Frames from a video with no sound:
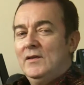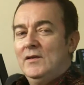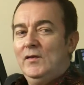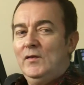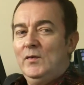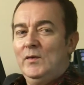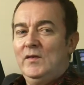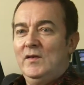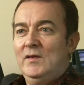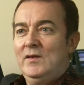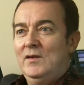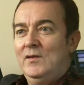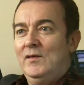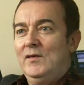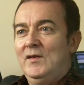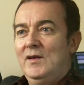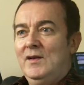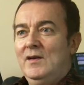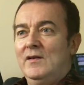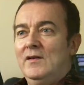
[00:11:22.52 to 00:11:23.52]
this was in New
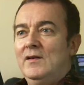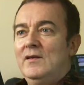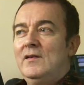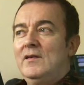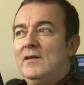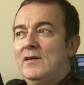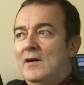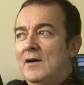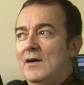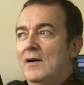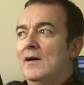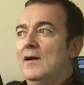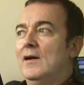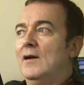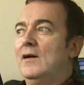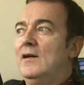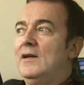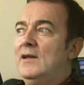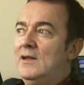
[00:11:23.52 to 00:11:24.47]
Zealand, uh,